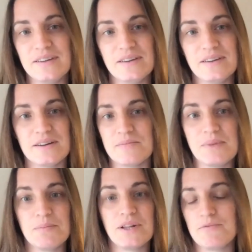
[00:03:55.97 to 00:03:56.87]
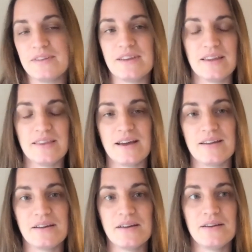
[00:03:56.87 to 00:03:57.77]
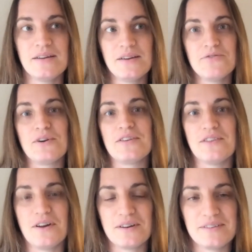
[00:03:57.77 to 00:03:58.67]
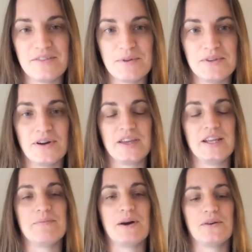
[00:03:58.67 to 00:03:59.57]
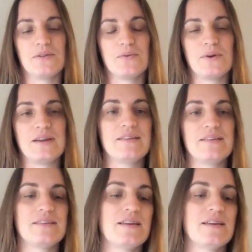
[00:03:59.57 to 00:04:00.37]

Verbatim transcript: Um, people have been saying that for as long as they've been talking about earthquakes.